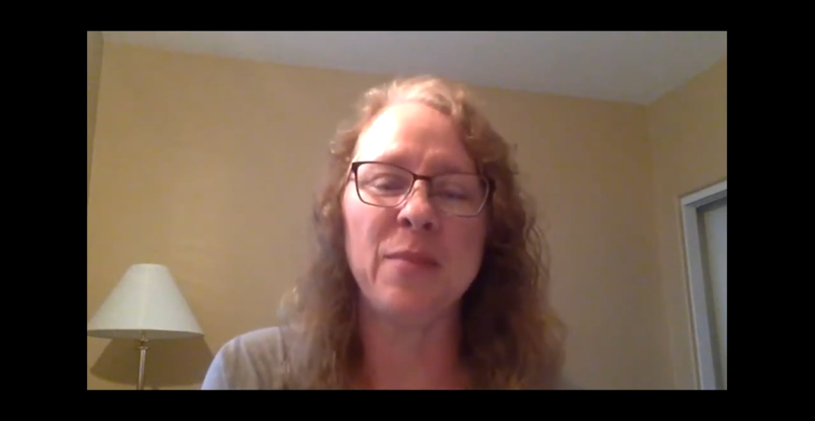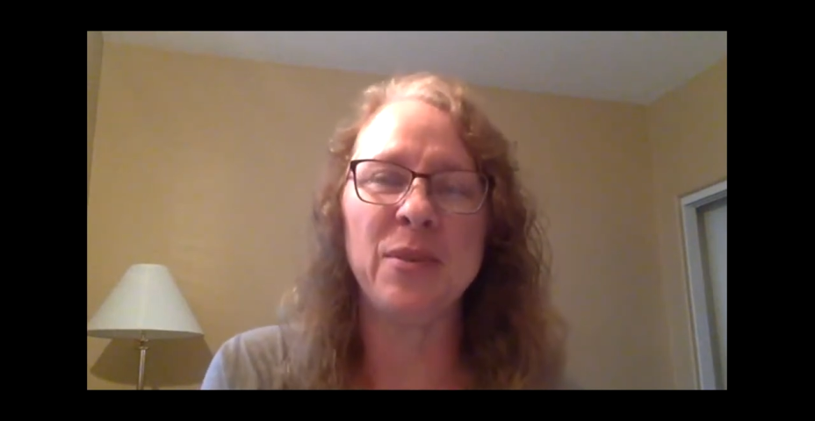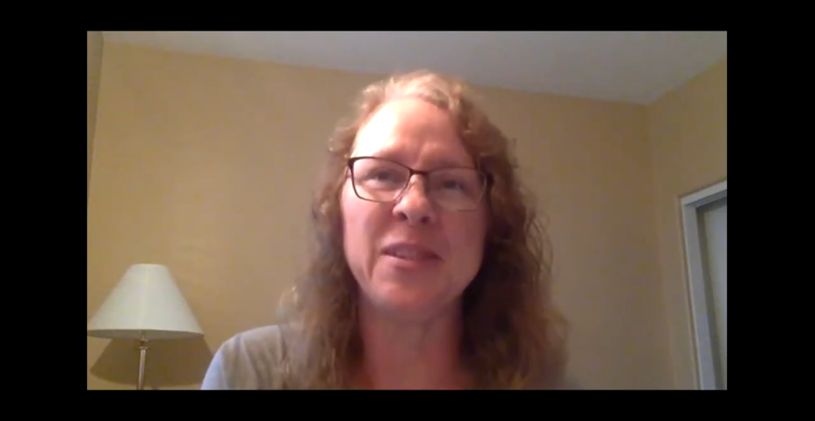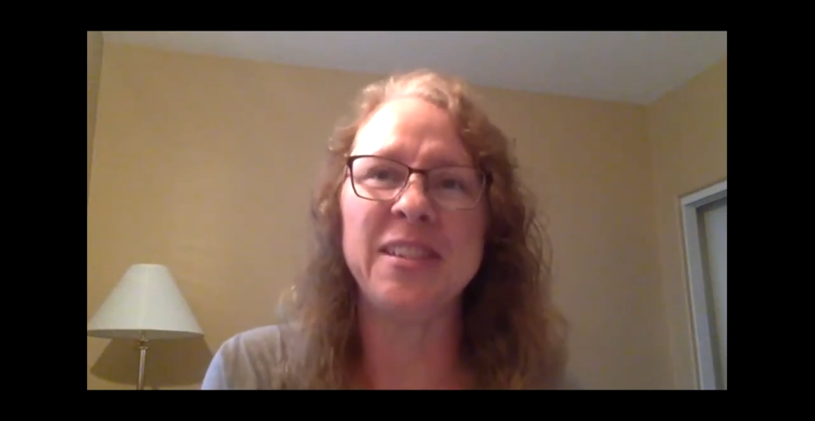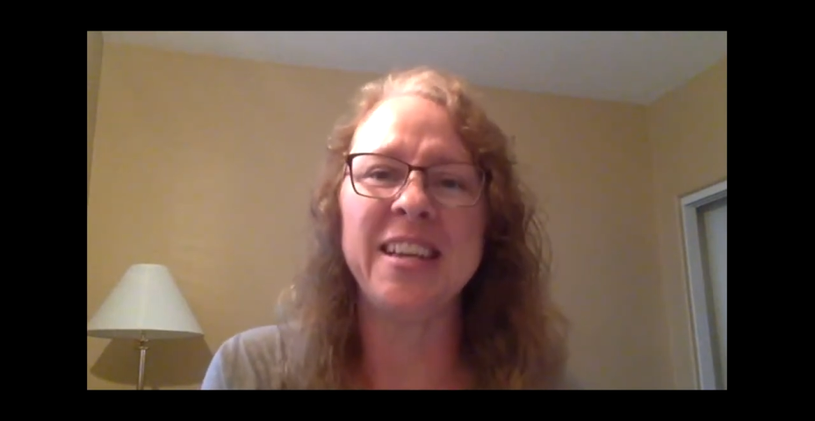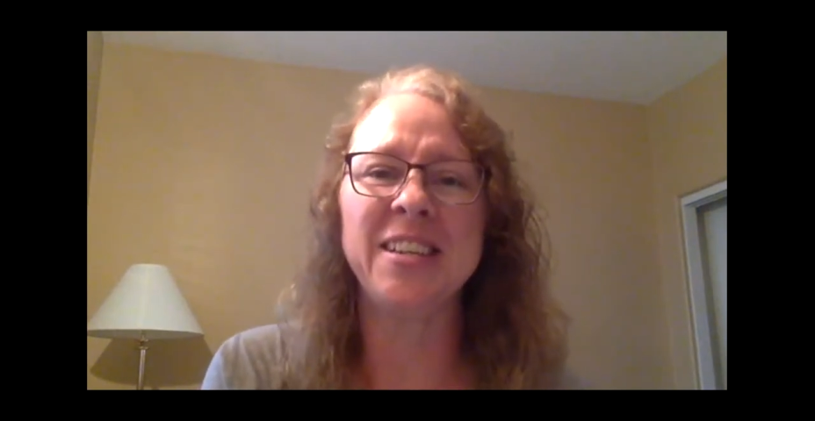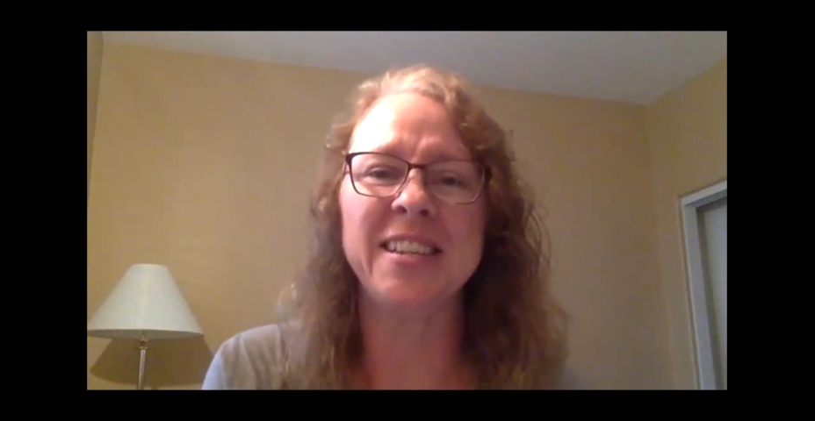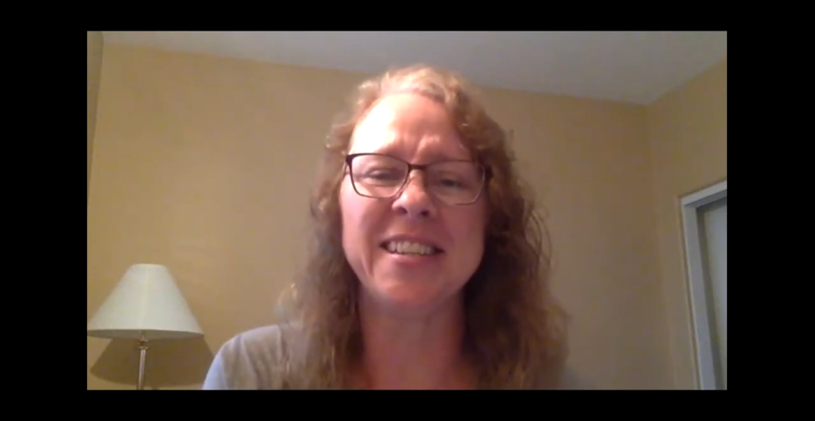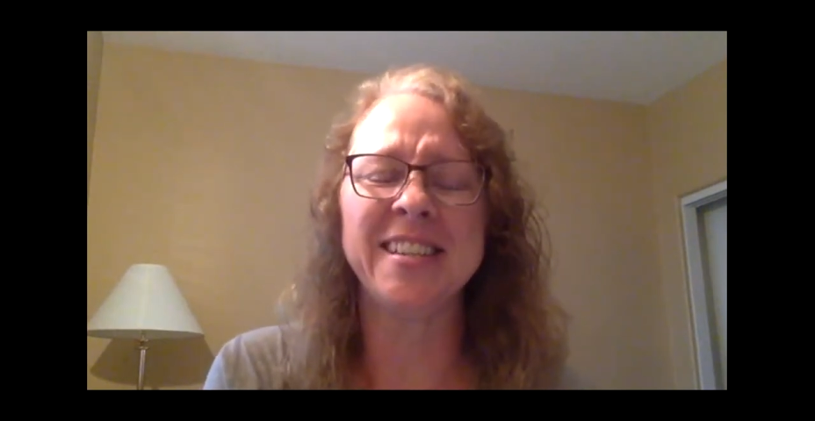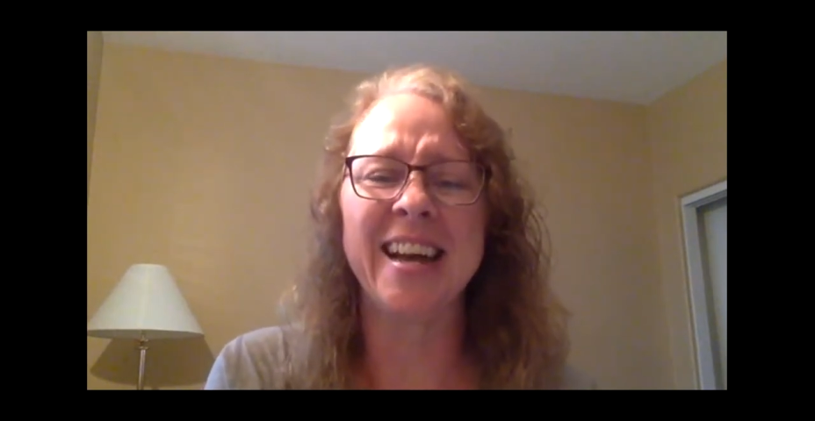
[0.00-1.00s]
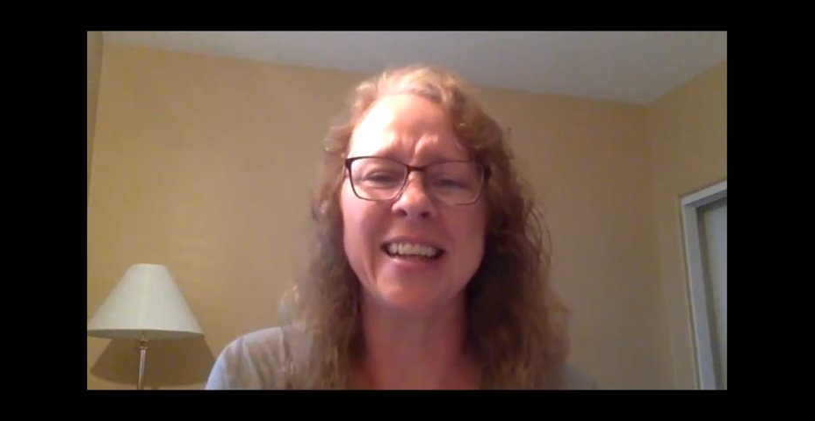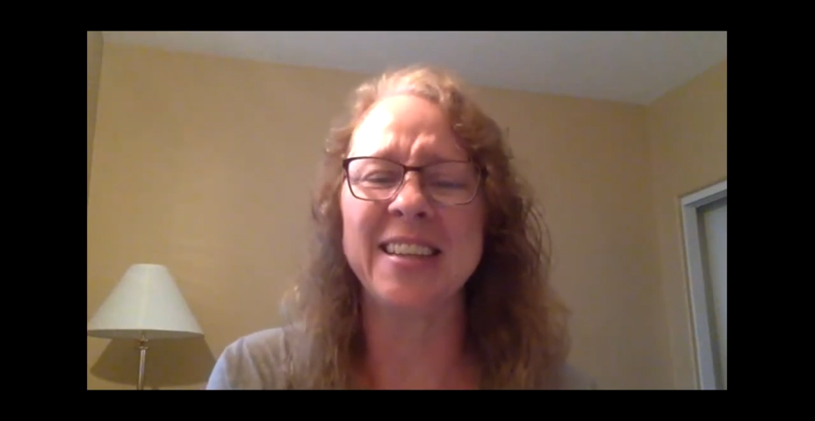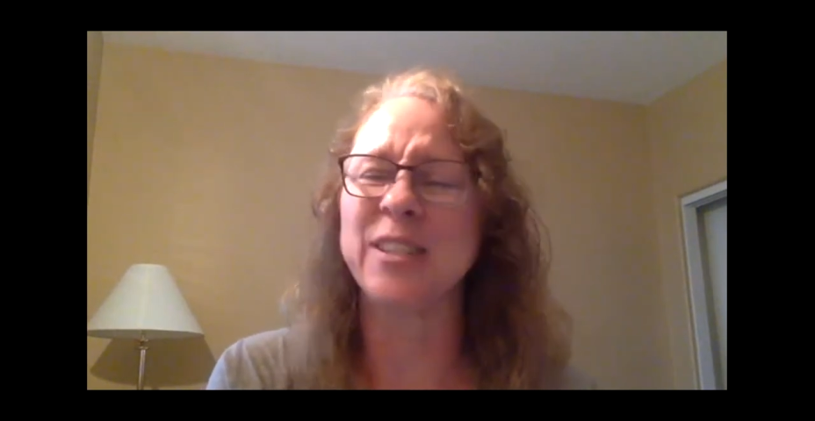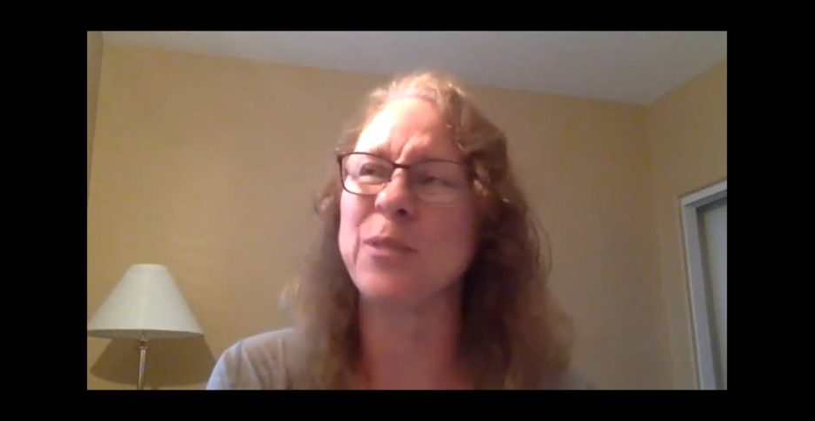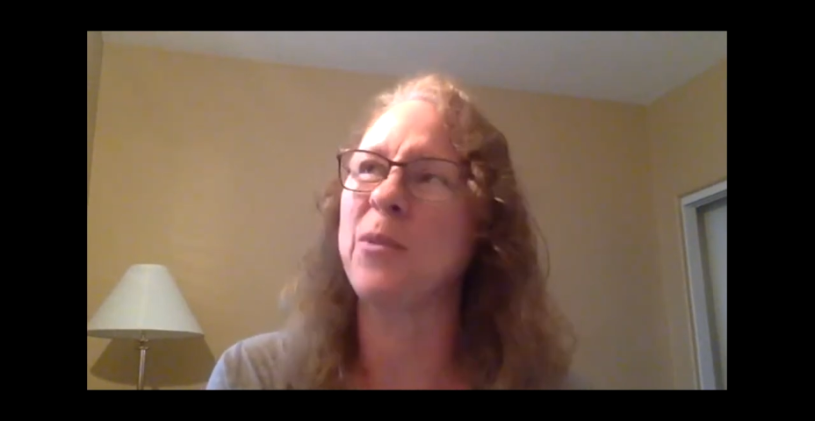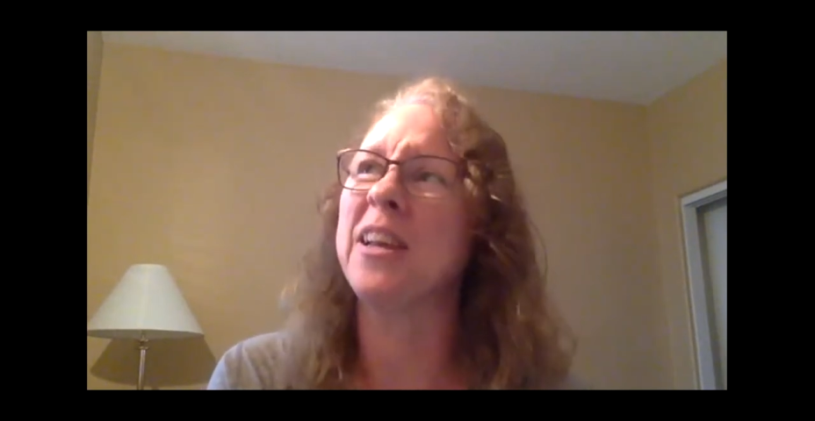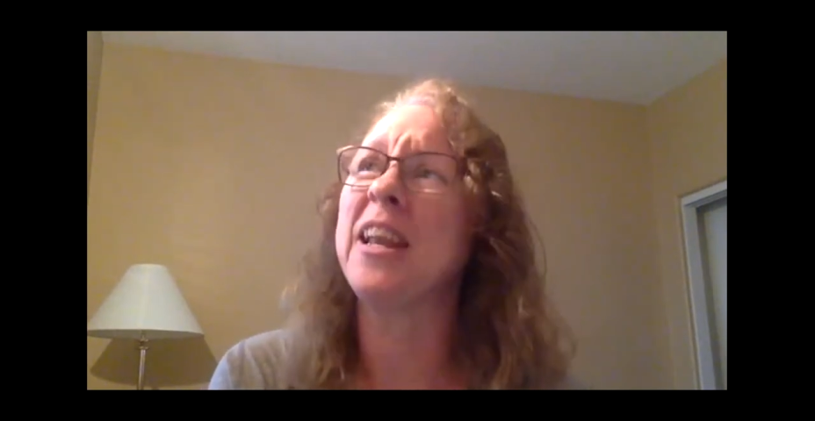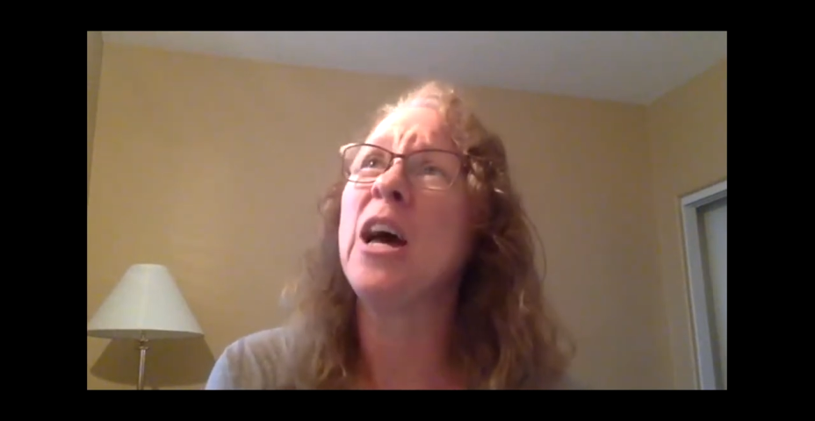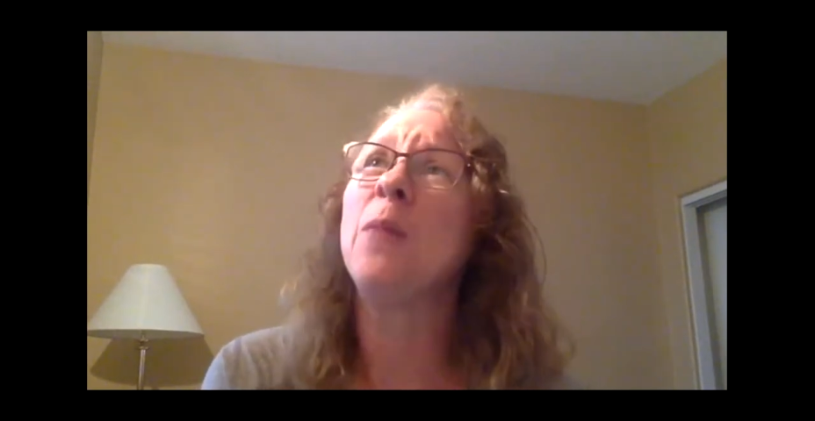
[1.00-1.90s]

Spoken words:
presentation exactly this morning,